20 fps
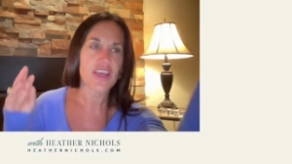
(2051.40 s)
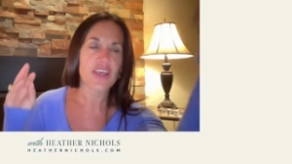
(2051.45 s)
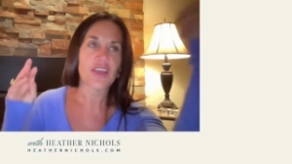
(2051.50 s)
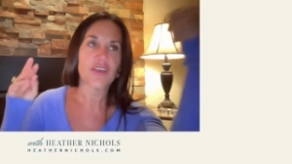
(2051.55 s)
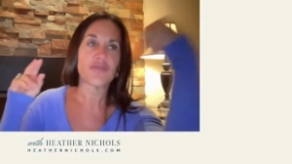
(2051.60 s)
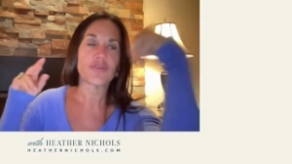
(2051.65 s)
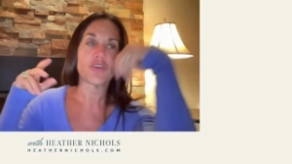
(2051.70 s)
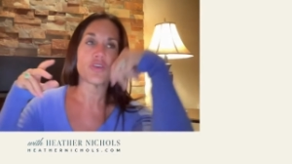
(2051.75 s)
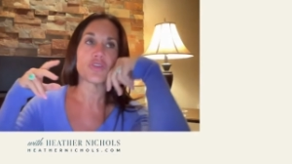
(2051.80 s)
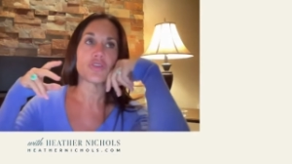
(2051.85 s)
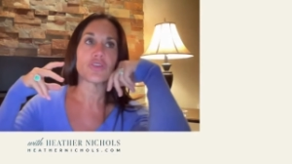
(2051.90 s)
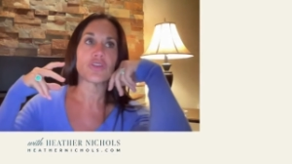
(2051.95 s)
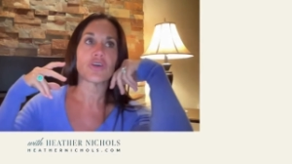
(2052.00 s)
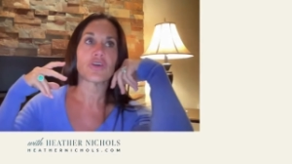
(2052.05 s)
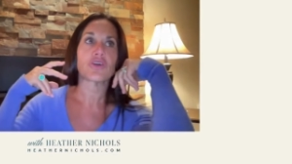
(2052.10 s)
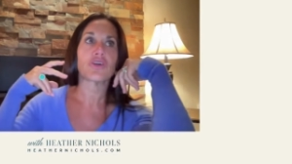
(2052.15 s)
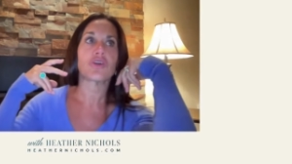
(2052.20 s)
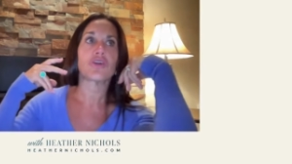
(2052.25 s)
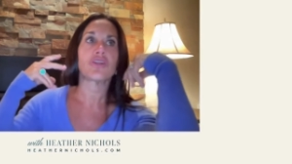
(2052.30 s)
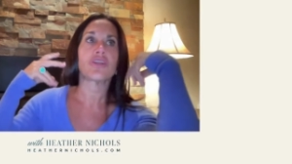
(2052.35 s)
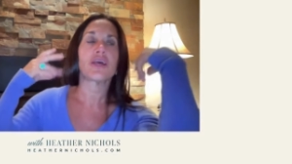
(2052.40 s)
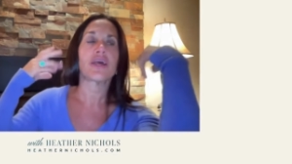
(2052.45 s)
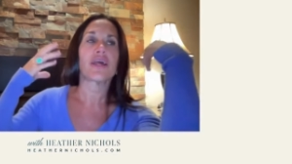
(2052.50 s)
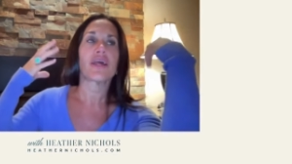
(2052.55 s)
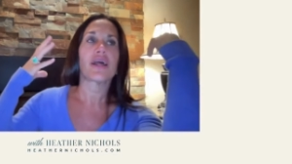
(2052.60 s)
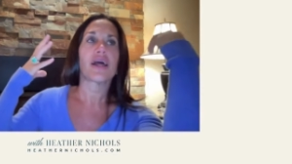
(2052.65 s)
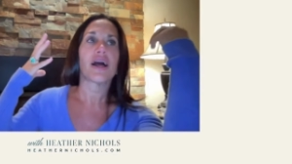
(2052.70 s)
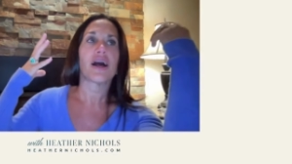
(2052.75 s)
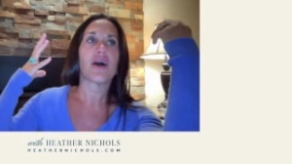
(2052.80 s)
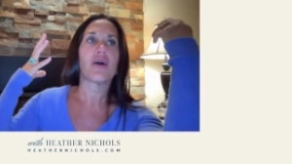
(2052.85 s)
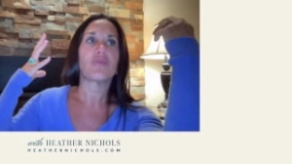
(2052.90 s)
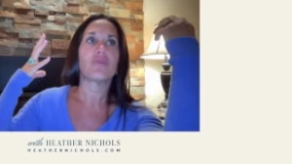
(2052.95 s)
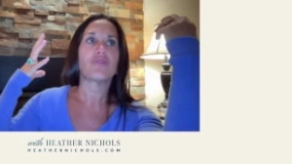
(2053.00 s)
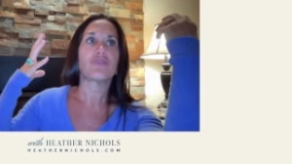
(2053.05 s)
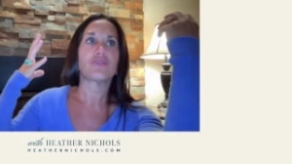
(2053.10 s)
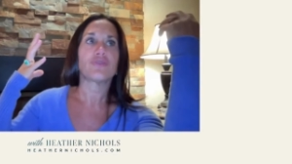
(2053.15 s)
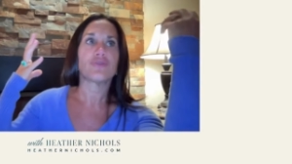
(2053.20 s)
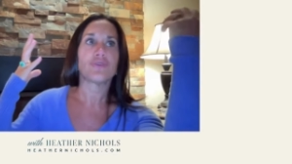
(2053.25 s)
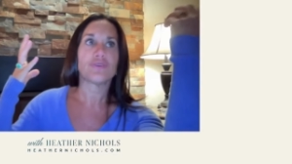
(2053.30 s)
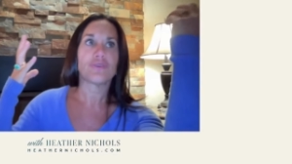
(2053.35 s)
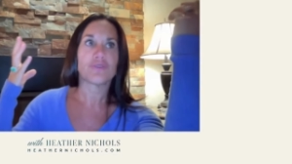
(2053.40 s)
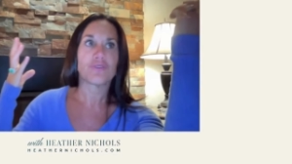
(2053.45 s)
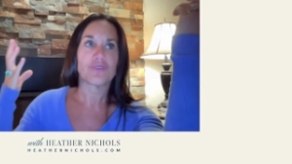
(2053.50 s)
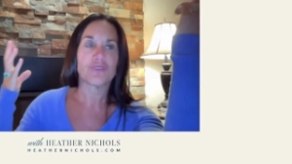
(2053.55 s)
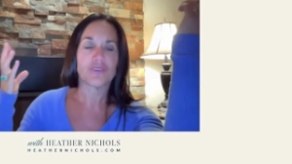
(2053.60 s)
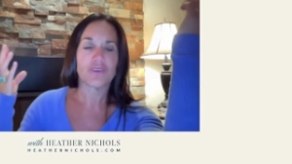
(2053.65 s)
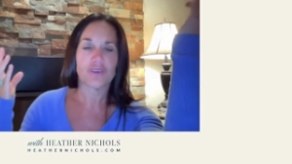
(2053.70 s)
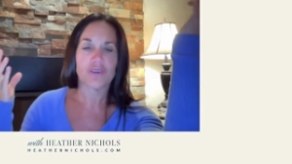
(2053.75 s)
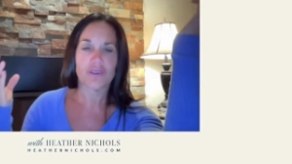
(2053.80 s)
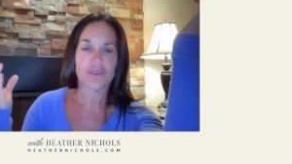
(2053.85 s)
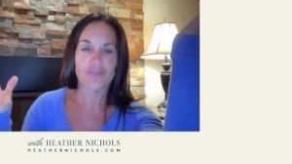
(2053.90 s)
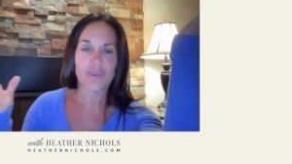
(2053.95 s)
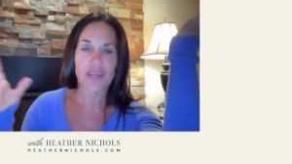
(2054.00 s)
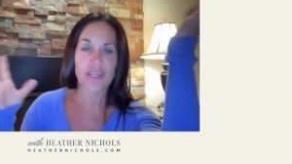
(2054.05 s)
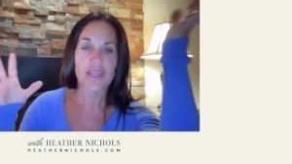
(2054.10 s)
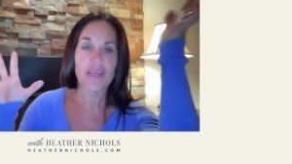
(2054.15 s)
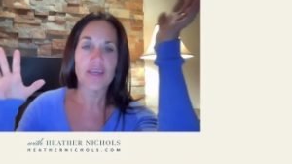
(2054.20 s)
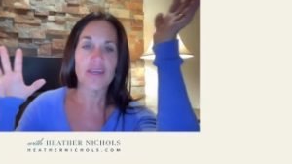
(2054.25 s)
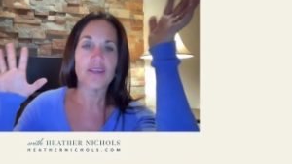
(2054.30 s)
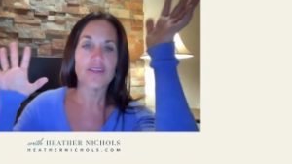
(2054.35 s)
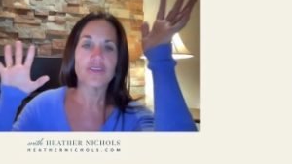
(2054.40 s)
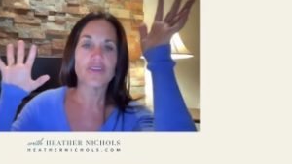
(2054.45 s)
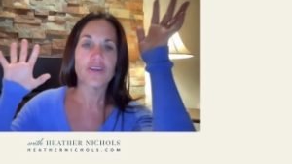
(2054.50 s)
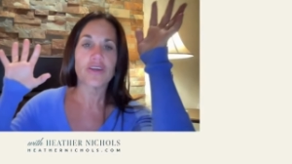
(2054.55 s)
If you learn how to use it to your advantage,